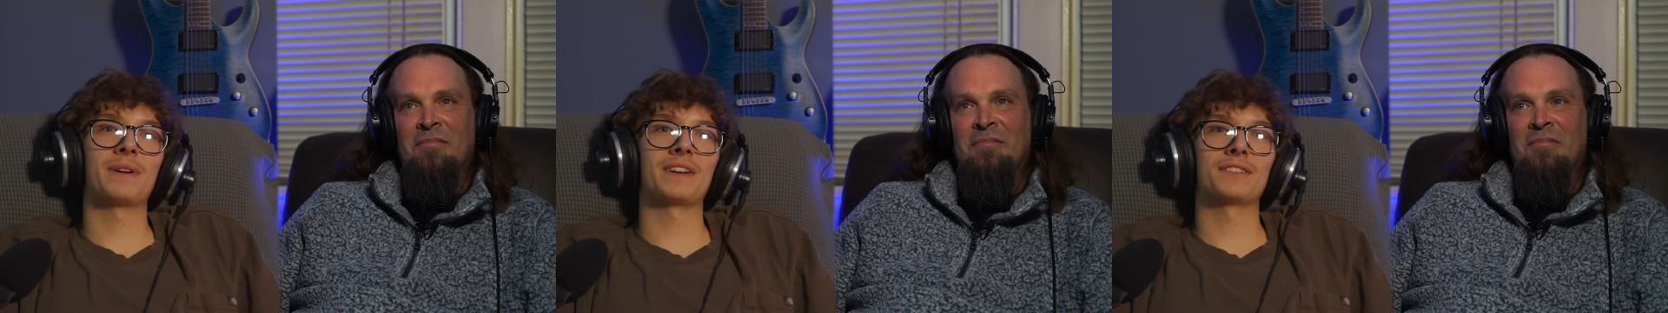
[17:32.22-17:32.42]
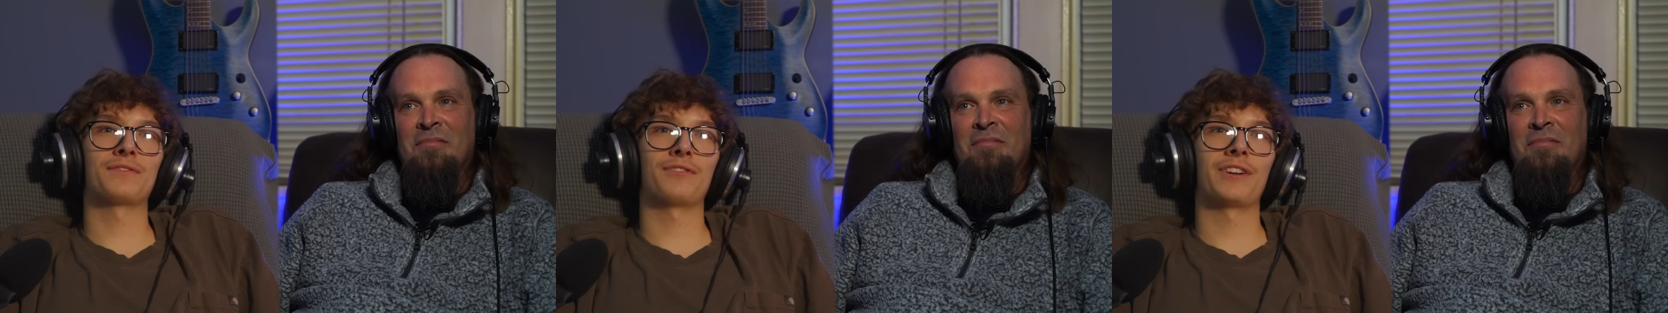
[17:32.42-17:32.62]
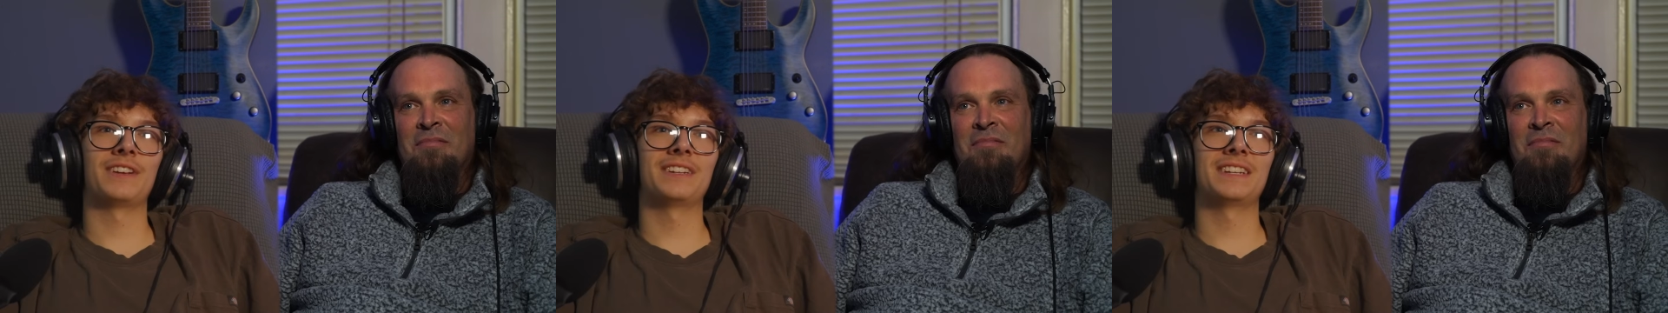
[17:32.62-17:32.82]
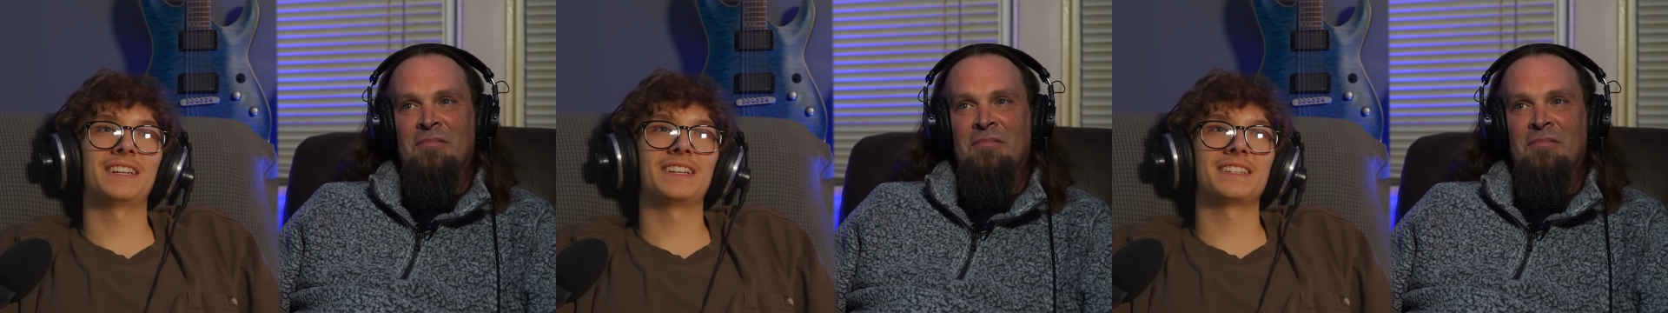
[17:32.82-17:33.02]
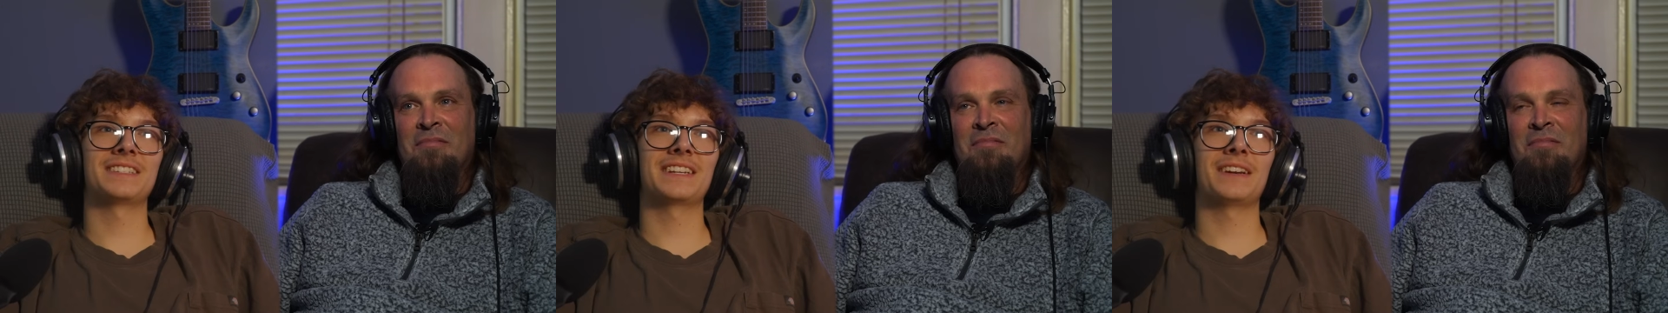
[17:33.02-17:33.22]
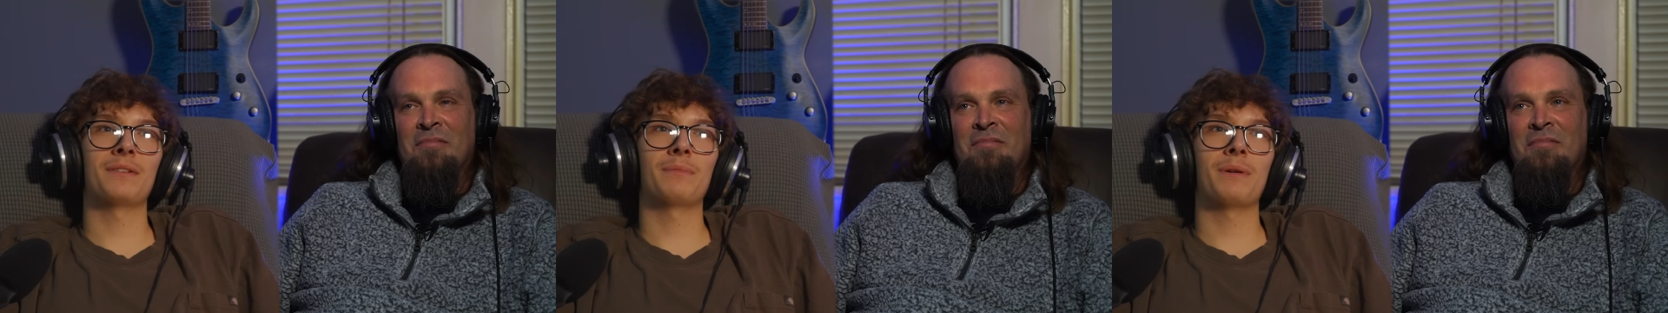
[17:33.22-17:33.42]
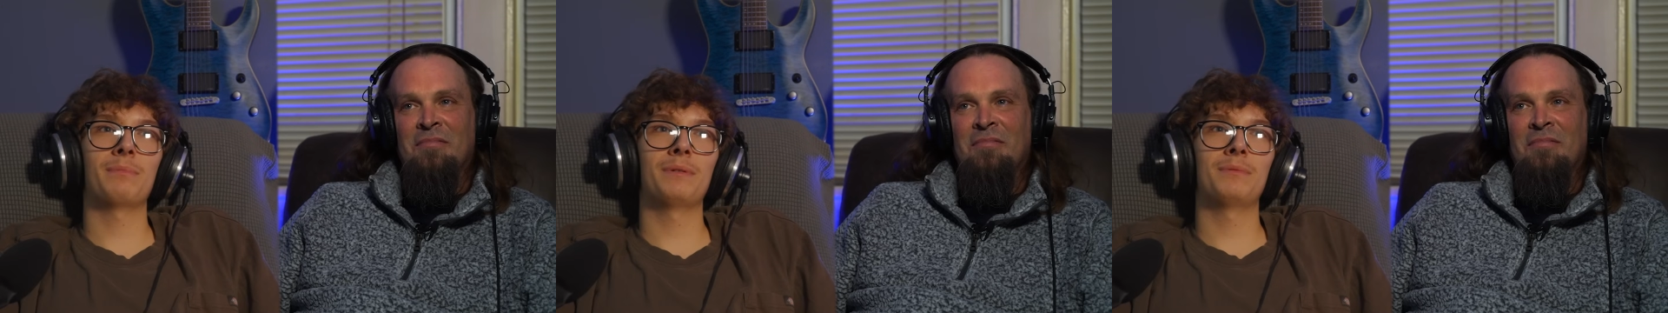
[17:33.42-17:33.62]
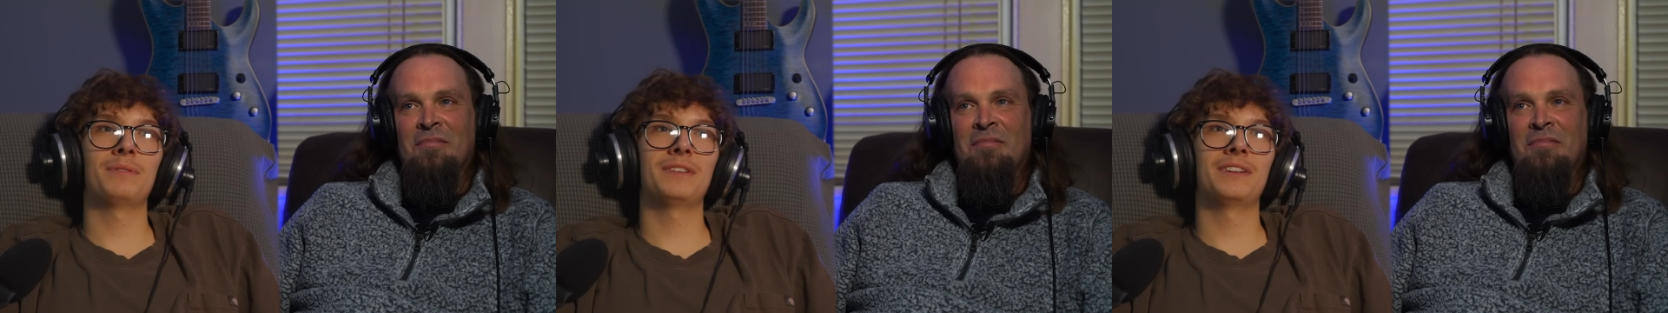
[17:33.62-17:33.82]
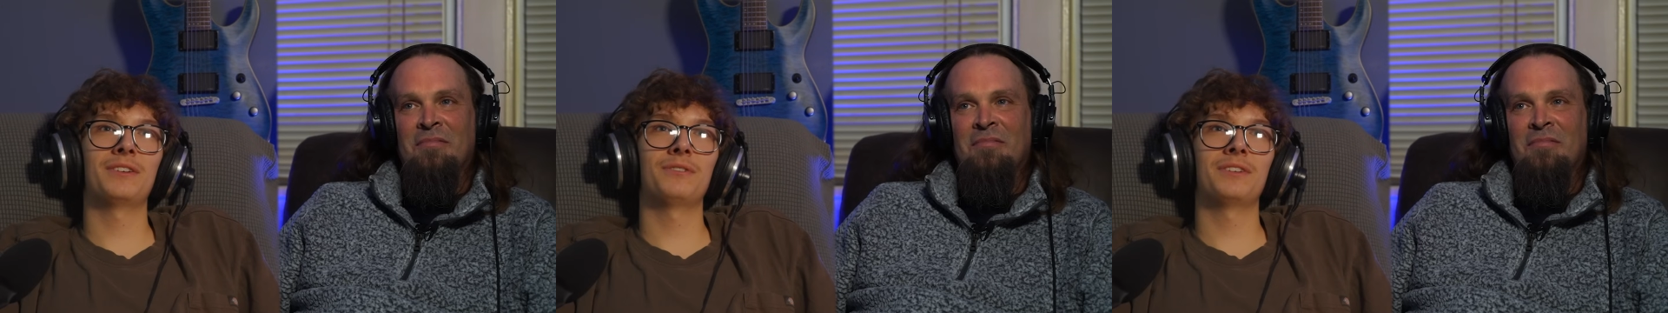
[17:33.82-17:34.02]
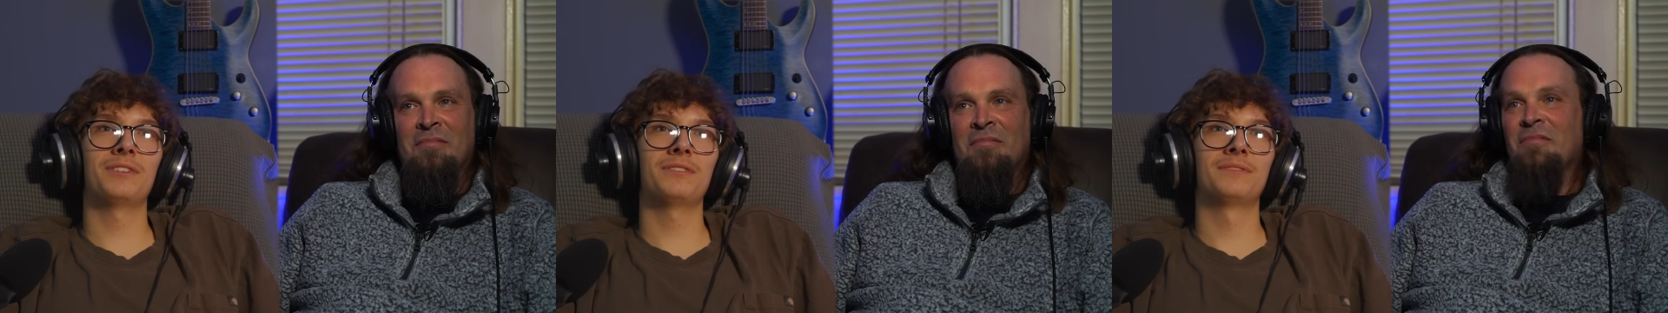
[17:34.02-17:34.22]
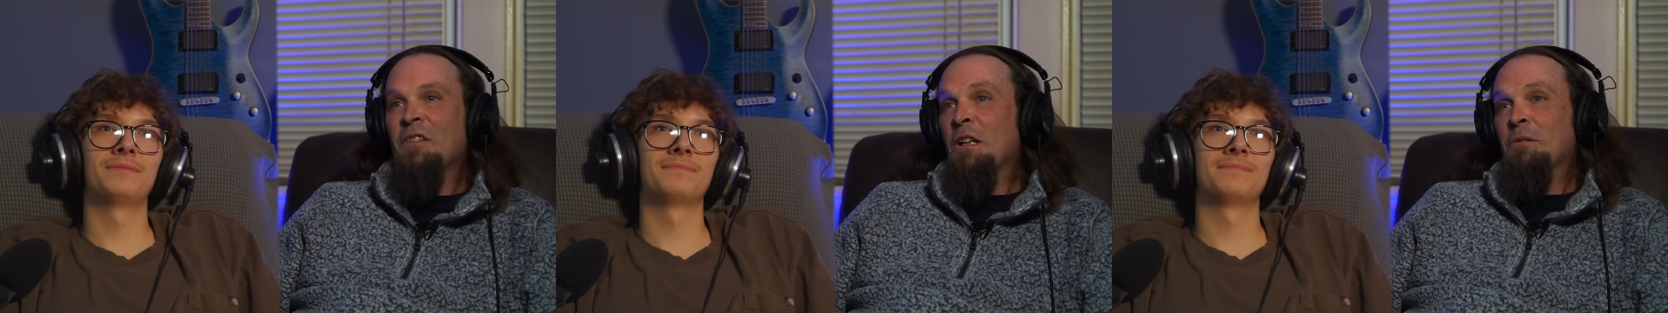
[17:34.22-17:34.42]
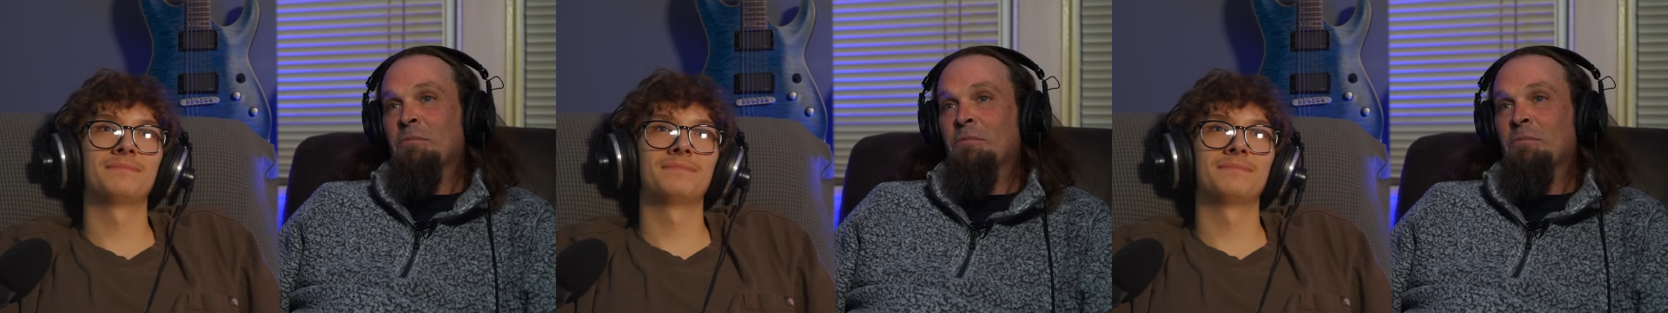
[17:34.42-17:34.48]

Speaker 1: about his friend and doesn't care about people he don't know.